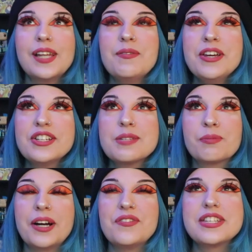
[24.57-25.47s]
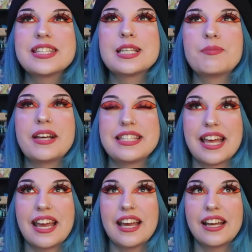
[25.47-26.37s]
let me just preface this by
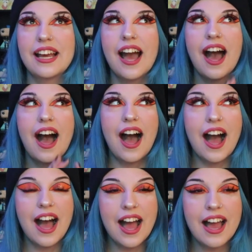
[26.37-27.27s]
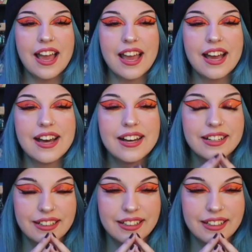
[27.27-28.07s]
saying I